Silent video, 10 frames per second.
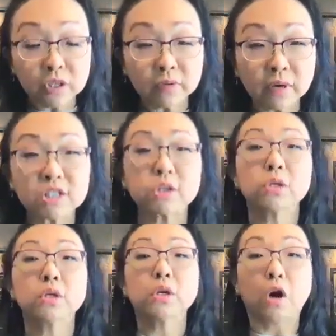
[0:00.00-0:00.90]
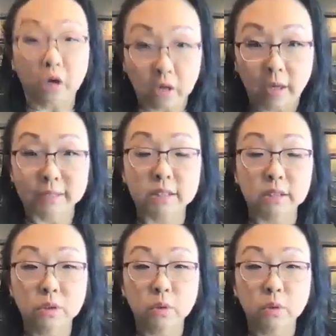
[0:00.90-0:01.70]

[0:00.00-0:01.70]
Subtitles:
of us are not.